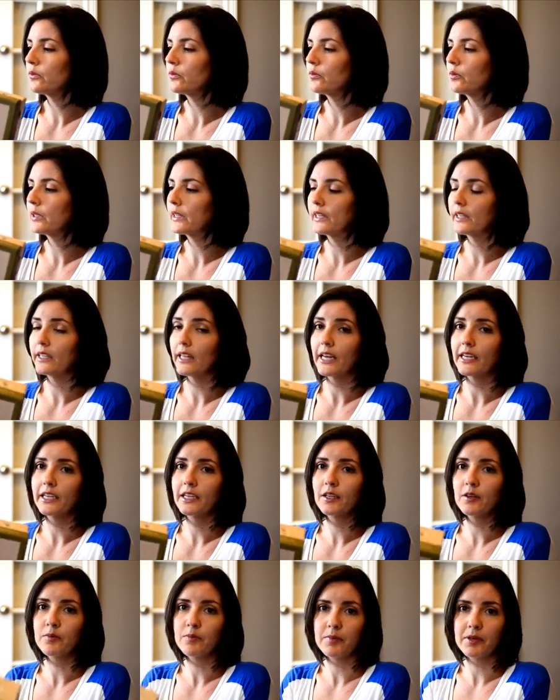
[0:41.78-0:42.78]
really
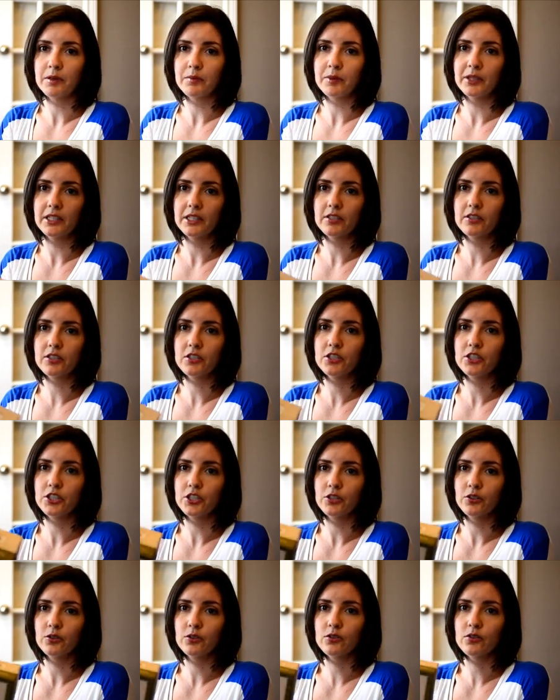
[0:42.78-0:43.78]
like minimalist
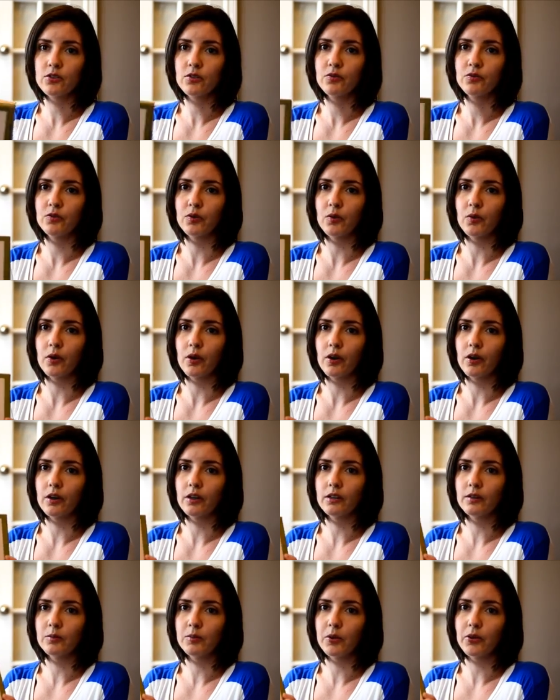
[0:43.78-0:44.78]
shoes
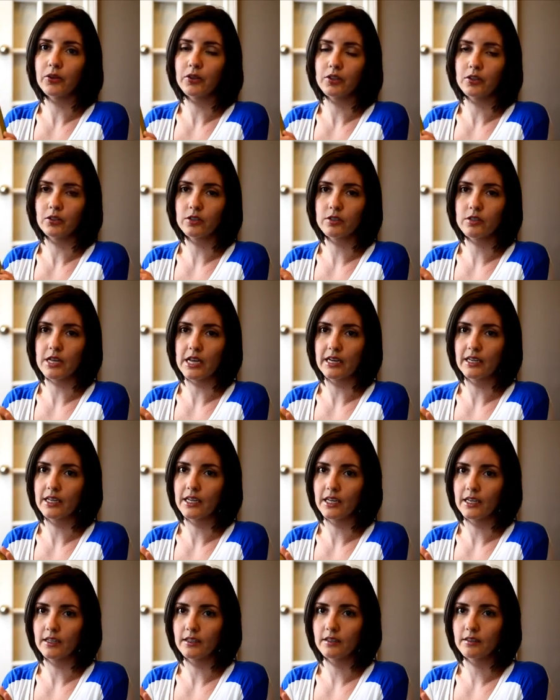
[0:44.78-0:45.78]
for both adults and
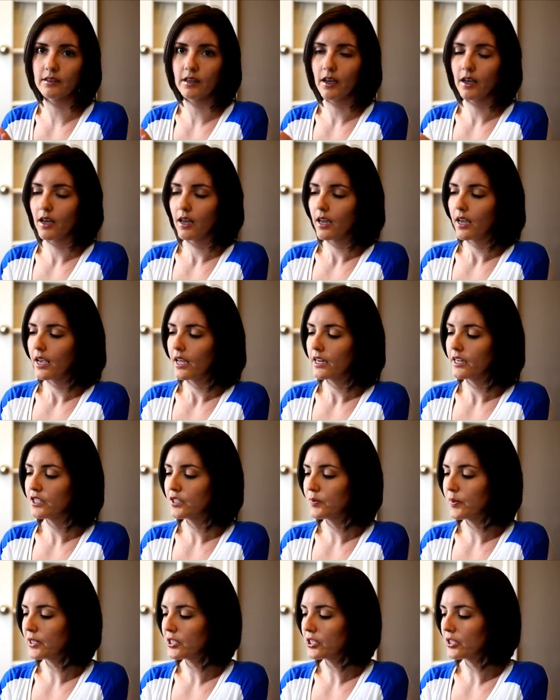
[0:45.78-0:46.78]
kids, and
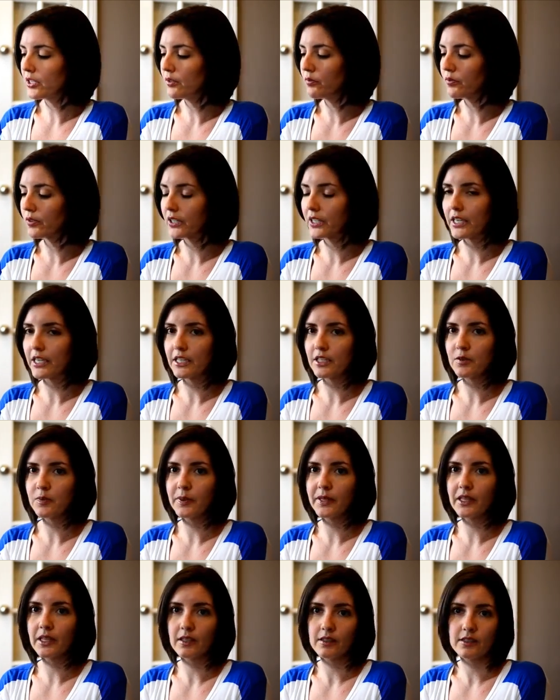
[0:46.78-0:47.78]
especially for kids
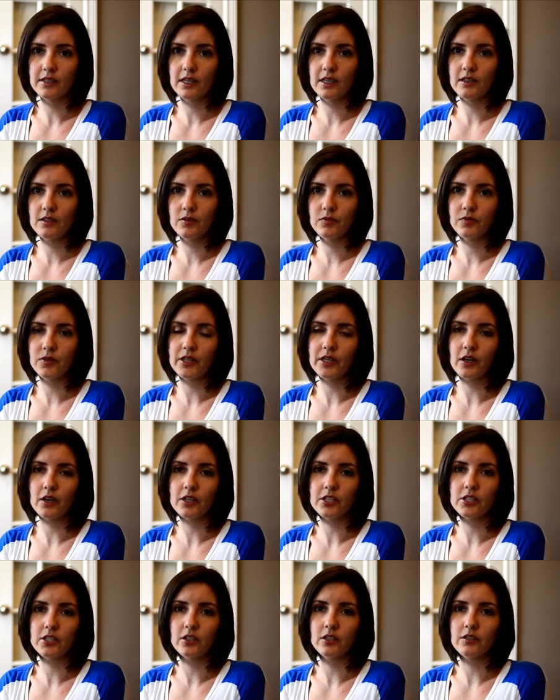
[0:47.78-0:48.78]
because kids' feet are
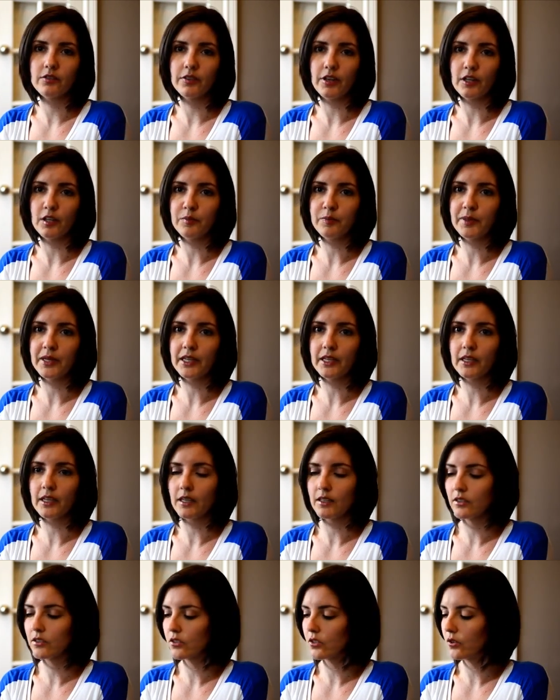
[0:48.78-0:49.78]
still developing,
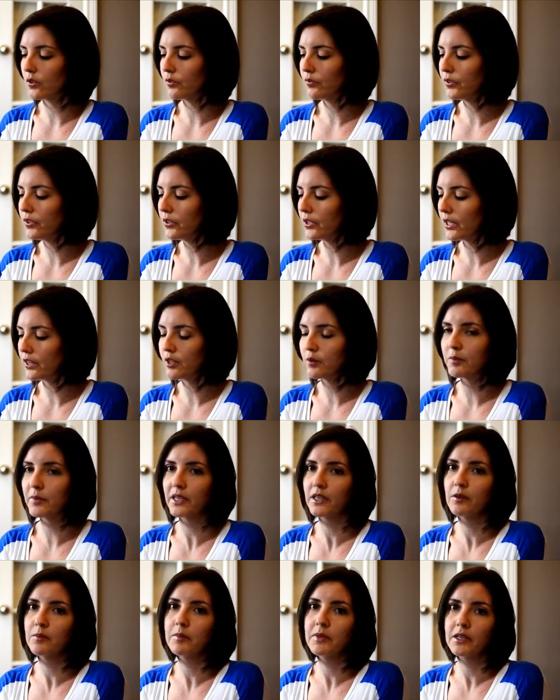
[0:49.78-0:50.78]
and so if you get them
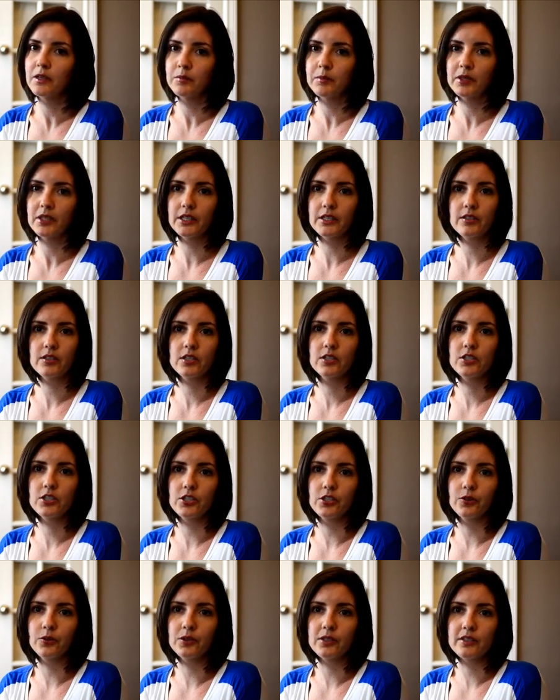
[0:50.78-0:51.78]
in a minimalist
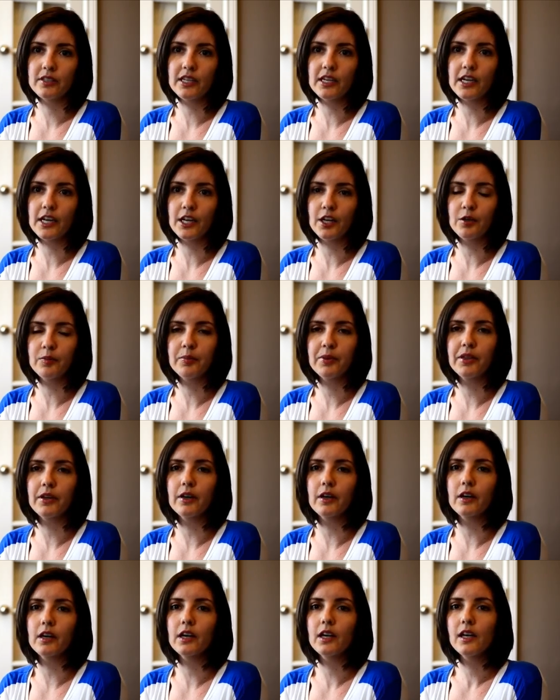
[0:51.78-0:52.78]
shoe, it's going to help
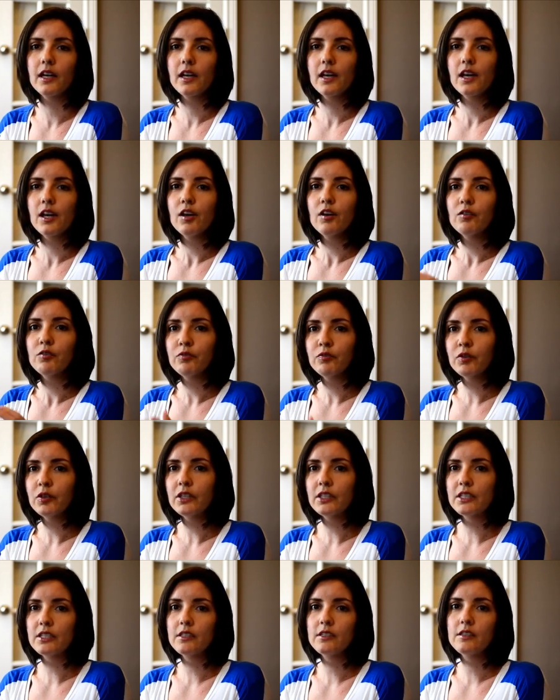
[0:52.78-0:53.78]
their
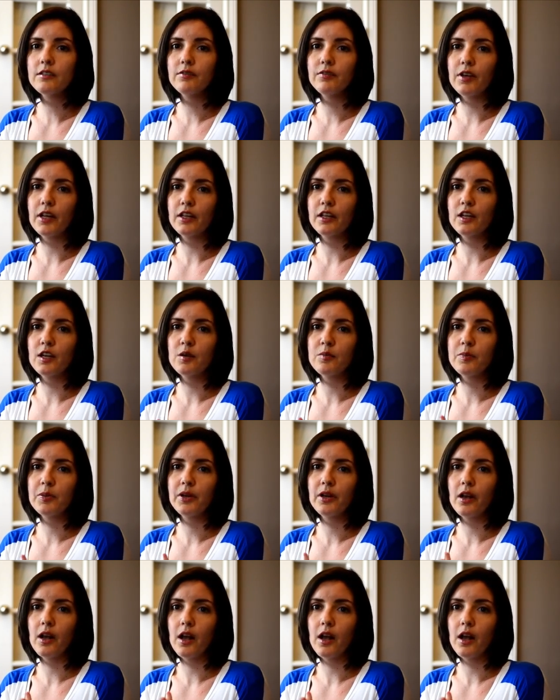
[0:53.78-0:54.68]
foot develop